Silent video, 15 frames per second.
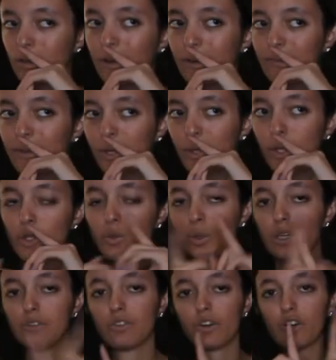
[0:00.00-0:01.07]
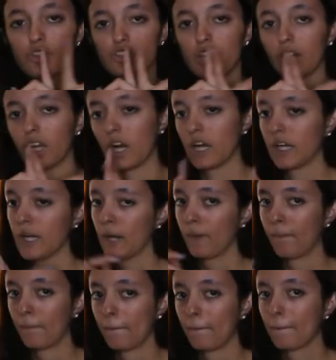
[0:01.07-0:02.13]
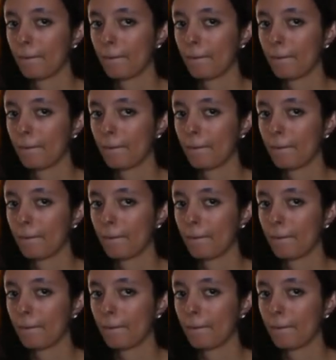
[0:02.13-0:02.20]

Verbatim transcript: it I think on the 21st and it got here